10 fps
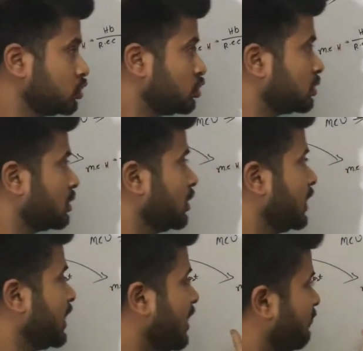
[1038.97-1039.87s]
So
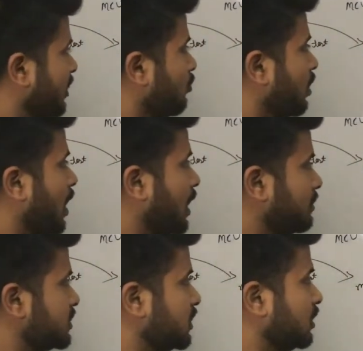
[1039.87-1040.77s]
in every
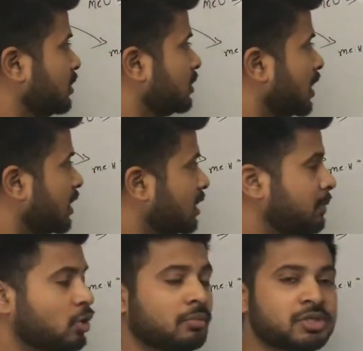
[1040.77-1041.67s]
RBC, 30
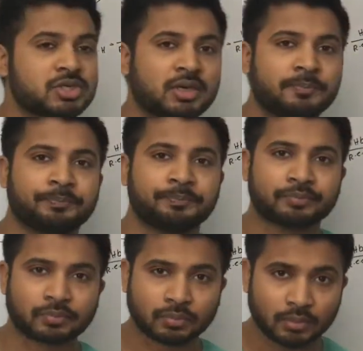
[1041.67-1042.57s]
picometer
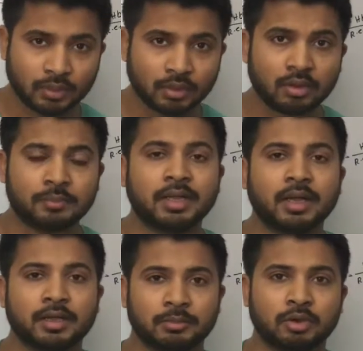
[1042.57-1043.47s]
of
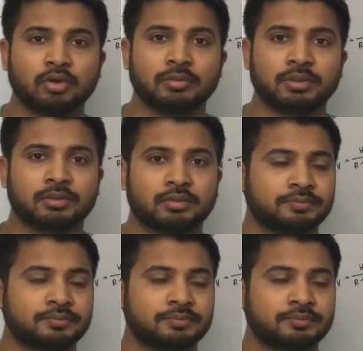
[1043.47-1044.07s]
the hemoglobin.